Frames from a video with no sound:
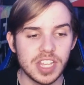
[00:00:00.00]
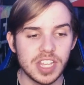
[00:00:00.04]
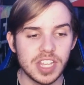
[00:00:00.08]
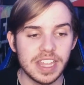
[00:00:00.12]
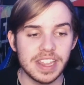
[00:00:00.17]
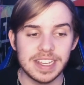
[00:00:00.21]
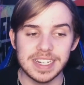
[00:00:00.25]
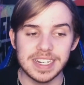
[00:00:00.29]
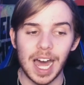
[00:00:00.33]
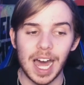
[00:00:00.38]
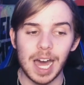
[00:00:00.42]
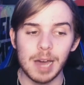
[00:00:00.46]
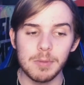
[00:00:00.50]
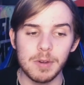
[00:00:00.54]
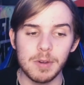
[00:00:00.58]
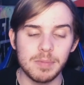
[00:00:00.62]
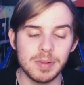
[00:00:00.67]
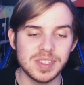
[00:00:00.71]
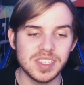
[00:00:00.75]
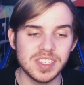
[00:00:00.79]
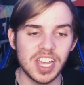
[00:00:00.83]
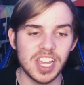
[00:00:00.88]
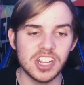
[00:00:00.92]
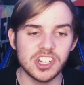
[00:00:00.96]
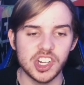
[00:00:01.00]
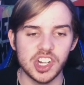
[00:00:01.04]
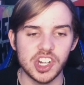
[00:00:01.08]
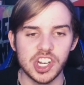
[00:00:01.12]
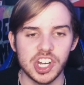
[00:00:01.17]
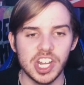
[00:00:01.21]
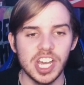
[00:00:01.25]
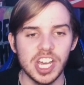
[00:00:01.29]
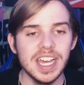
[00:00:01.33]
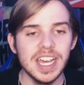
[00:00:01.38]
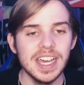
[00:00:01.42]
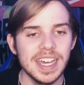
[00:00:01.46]
And the time of
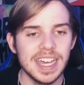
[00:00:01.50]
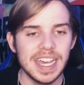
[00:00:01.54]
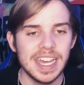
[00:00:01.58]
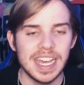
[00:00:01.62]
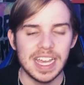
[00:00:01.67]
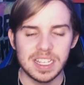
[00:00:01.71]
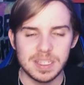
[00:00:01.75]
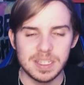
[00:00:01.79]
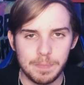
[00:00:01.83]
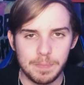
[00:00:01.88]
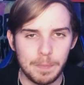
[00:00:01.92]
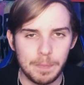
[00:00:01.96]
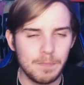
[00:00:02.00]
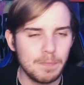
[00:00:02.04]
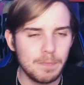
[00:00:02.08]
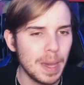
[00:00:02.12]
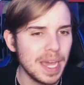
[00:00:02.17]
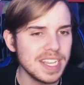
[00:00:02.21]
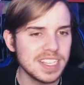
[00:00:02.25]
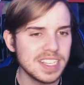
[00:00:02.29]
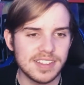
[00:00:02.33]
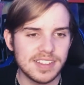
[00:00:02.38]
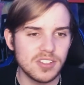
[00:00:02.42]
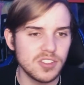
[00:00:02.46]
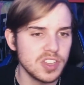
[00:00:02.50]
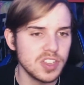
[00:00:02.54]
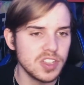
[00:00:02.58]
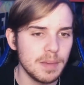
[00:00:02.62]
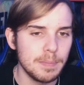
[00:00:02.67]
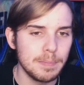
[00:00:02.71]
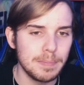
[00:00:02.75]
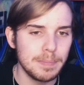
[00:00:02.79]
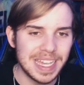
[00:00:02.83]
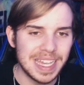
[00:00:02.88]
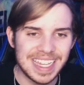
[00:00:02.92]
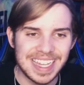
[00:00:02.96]
possession is basically the
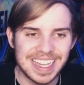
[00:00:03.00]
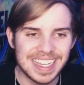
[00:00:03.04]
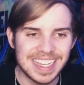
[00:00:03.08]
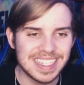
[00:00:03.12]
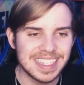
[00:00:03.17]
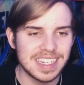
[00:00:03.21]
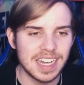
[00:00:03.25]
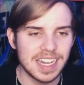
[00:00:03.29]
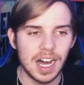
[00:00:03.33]
biggest,